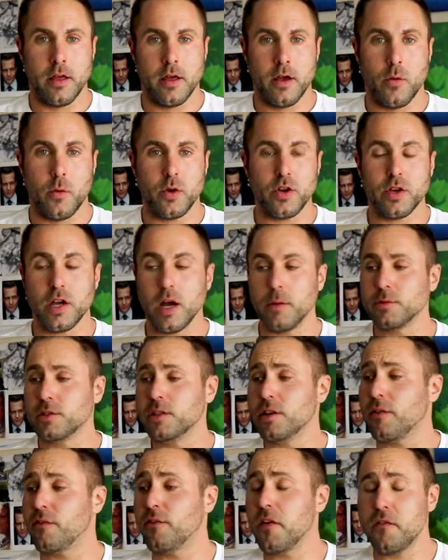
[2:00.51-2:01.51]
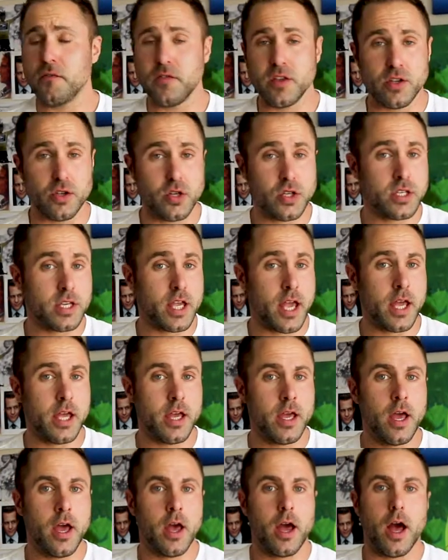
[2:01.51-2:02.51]
And when you come to your 50s, you
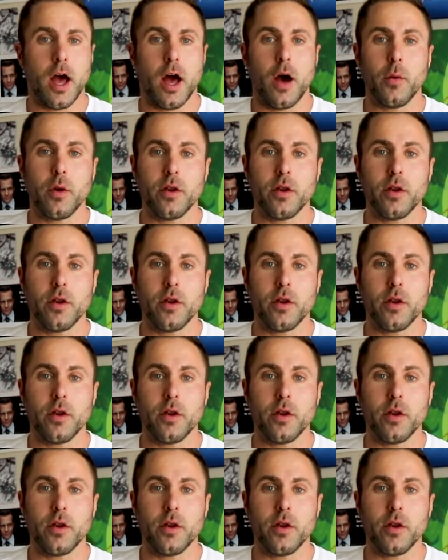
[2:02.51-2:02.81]
say, I